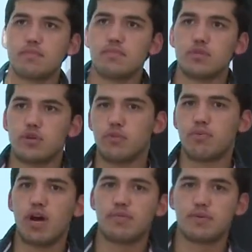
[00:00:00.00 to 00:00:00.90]
certain
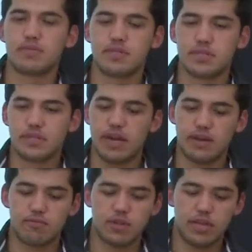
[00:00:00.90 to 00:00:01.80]
problems that
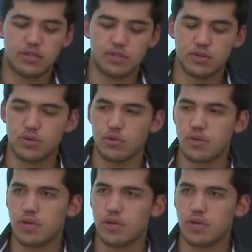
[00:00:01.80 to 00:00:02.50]
relate to